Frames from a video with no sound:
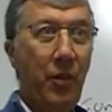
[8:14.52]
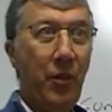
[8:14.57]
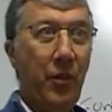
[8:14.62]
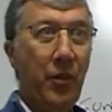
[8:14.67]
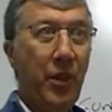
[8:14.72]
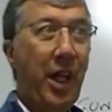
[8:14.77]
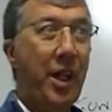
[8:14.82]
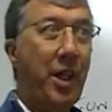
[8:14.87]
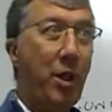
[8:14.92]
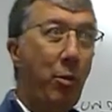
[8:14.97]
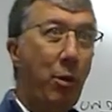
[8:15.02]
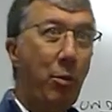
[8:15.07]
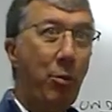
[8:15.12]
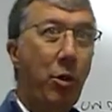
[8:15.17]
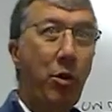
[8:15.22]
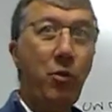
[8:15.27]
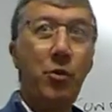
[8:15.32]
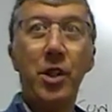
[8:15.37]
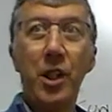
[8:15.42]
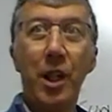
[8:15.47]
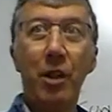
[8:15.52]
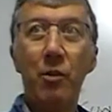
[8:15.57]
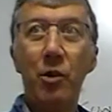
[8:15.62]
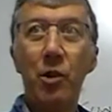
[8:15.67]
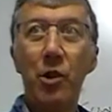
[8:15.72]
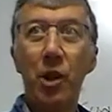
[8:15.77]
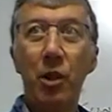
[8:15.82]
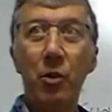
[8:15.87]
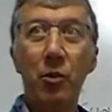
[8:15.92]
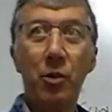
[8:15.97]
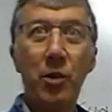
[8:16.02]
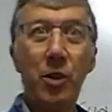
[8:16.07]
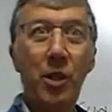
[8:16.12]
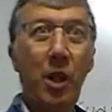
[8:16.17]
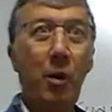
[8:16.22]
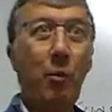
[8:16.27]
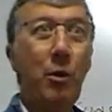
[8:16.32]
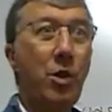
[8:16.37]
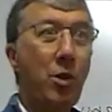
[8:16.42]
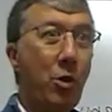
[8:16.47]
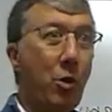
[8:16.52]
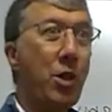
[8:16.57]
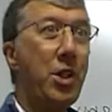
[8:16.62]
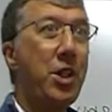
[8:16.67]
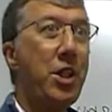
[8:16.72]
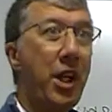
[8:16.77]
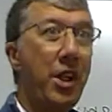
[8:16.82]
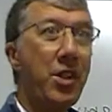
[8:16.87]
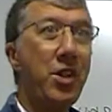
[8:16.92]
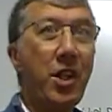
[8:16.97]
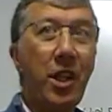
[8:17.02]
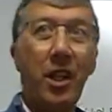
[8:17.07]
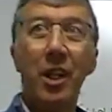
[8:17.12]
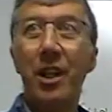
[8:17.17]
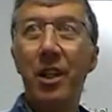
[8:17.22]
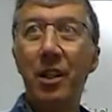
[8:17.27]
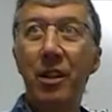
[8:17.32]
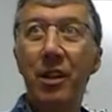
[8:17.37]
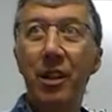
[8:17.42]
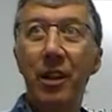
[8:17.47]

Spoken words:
And then we moved to that result and we do the test again.